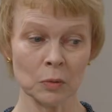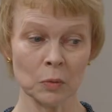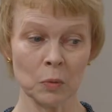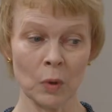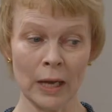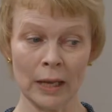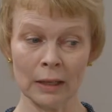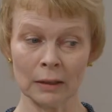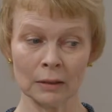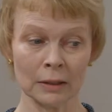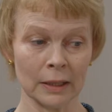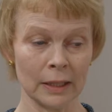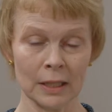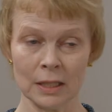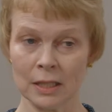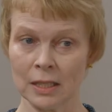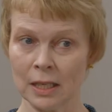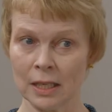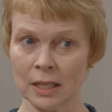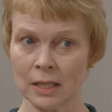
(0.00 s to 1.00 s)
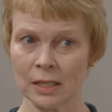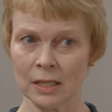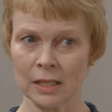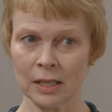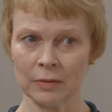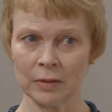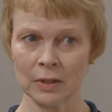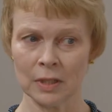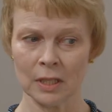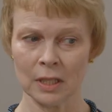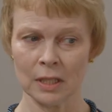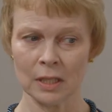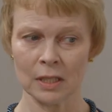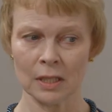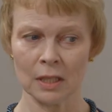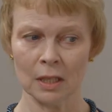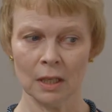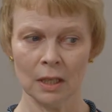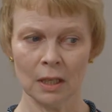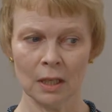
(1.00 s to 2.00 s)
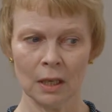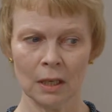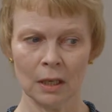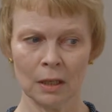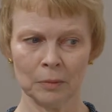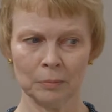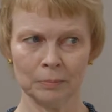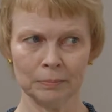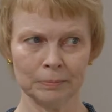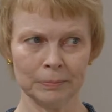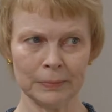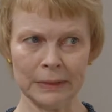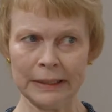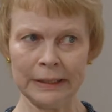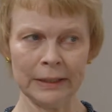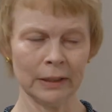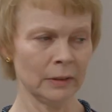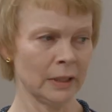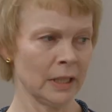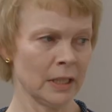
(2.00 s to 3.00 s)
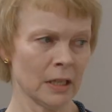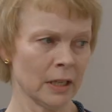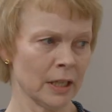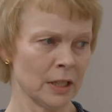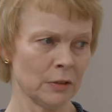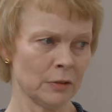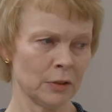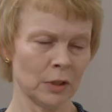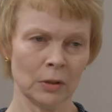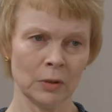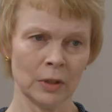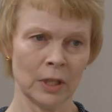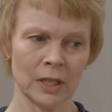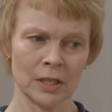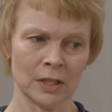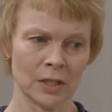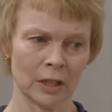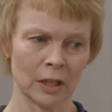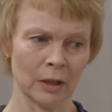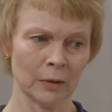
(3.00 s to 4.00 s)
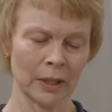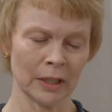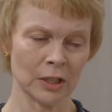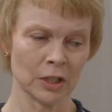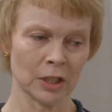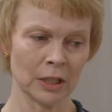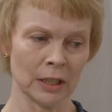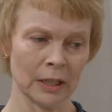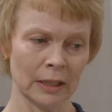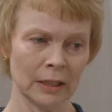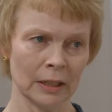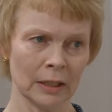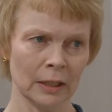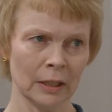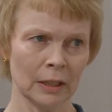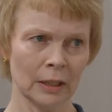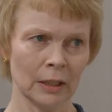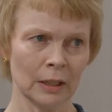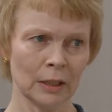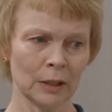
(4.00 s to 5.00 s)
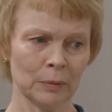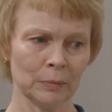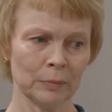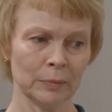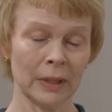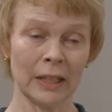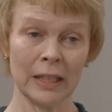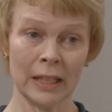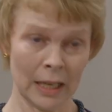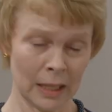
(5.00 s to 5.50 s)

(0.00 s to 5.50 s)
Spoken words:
well into his 70s. He only died a few years ago, actually. He